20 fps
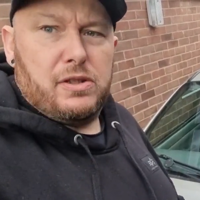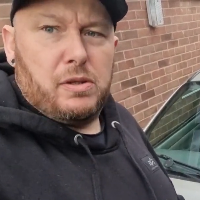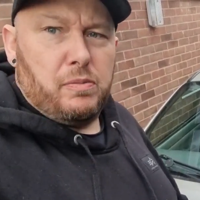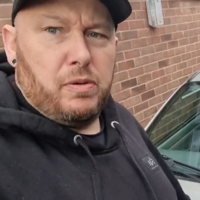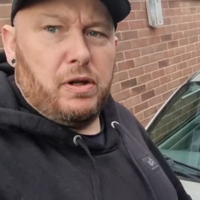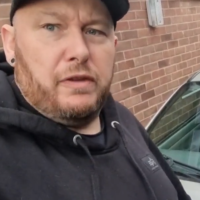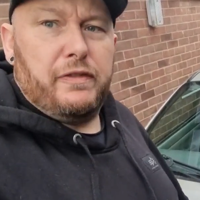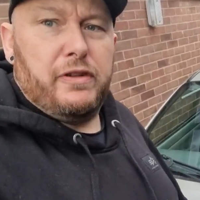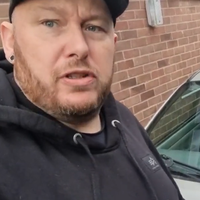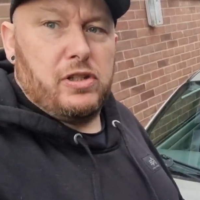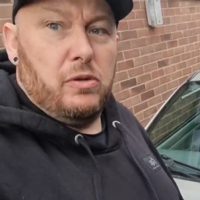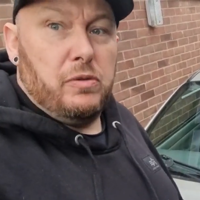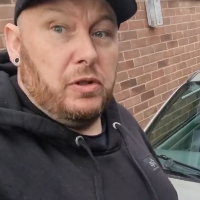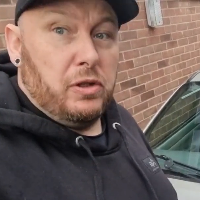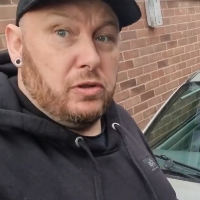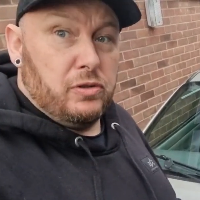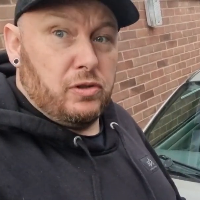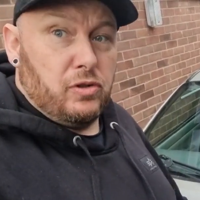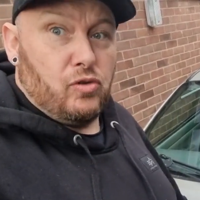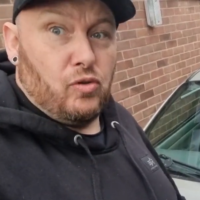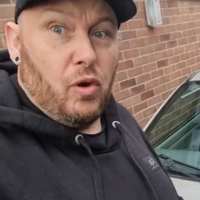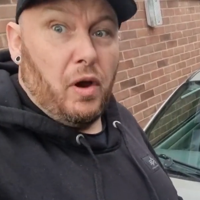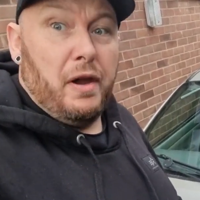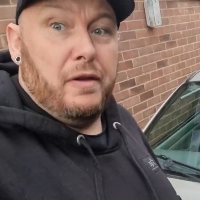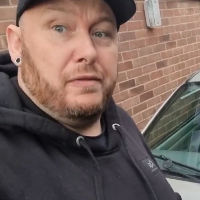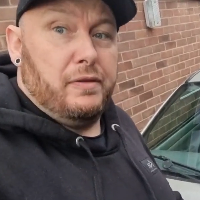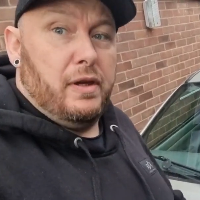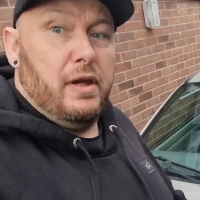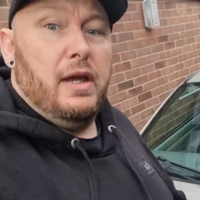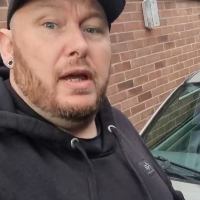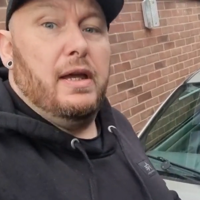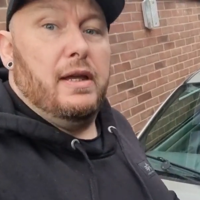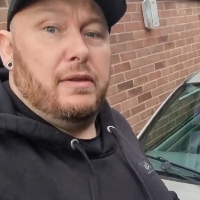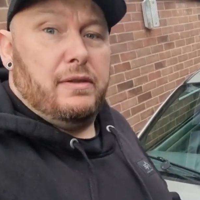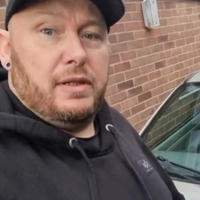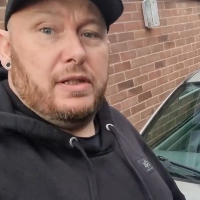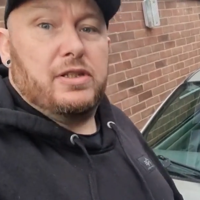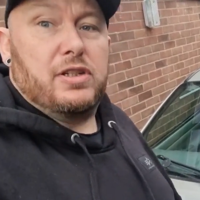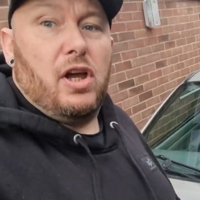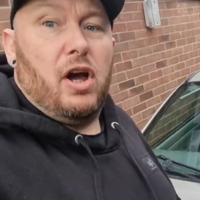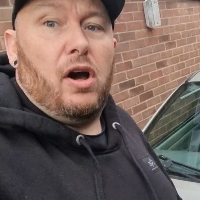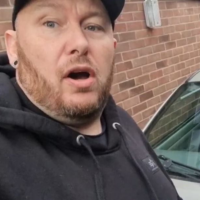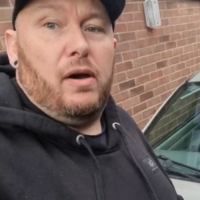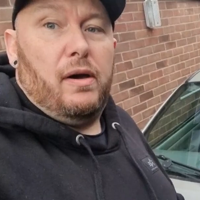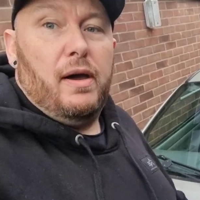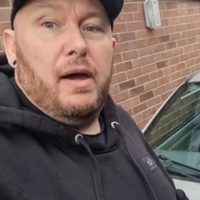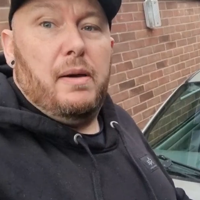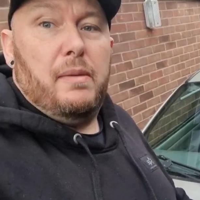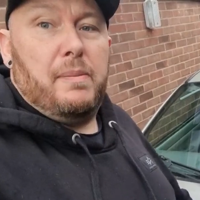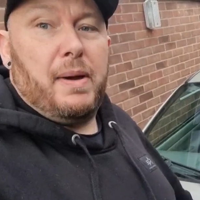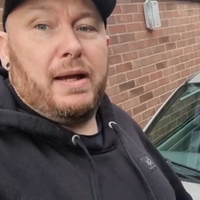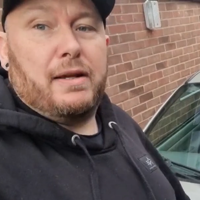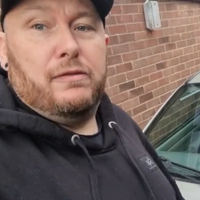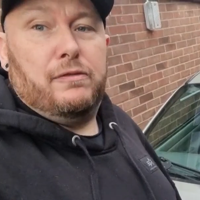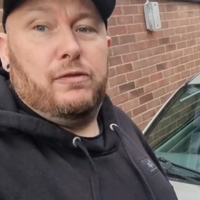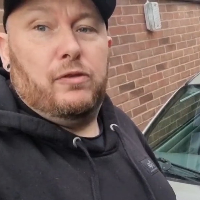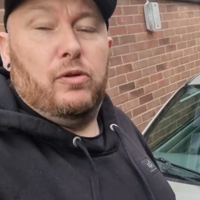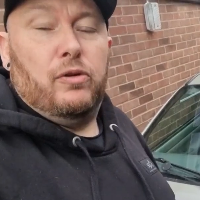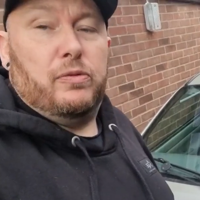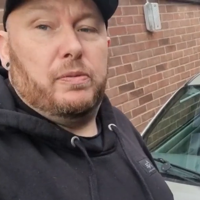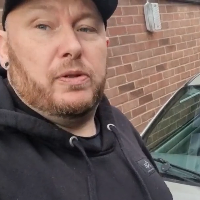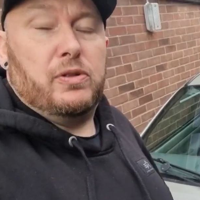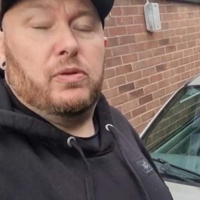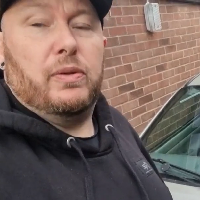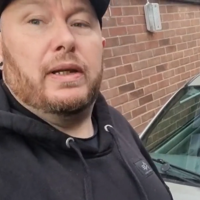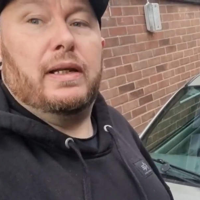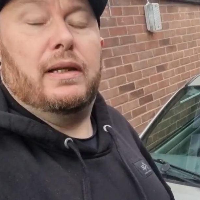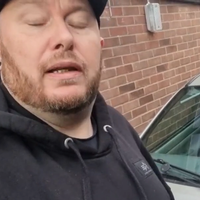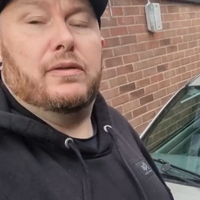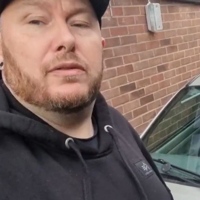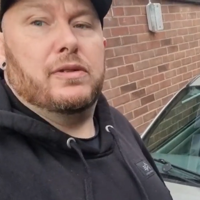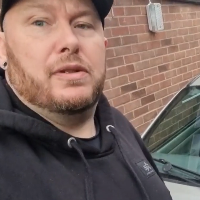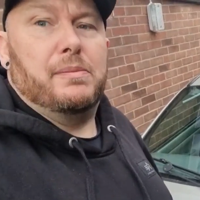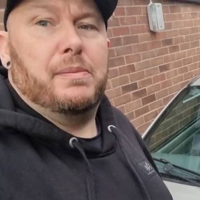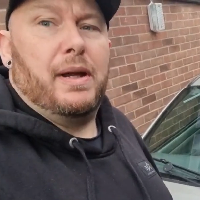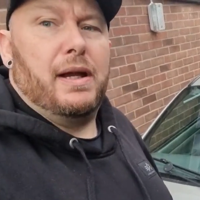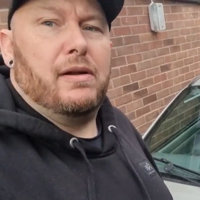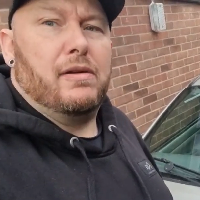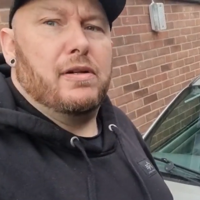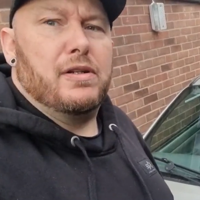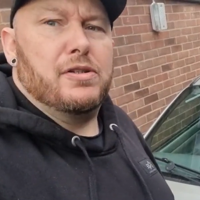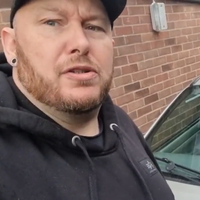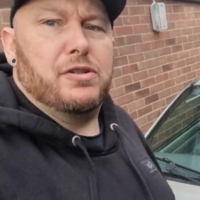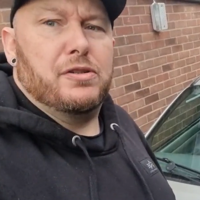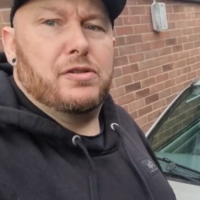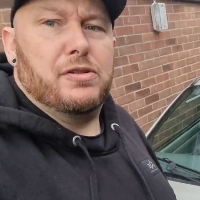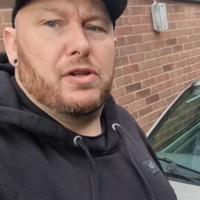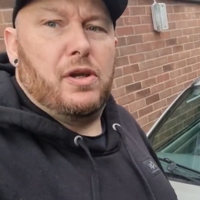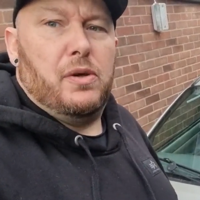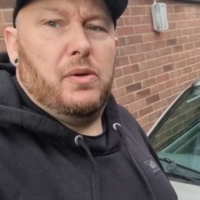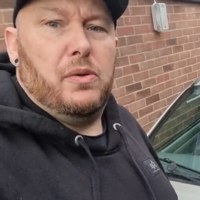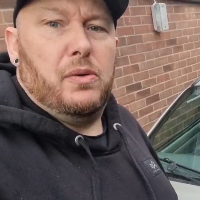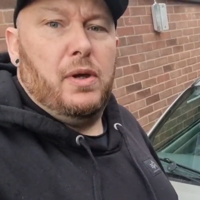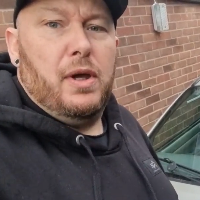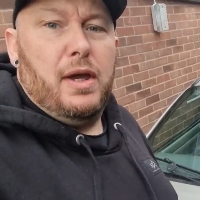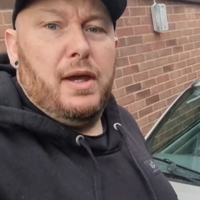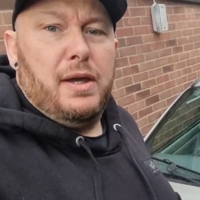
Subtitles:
The previous owner used to drive this car back and forth between London and Paris. So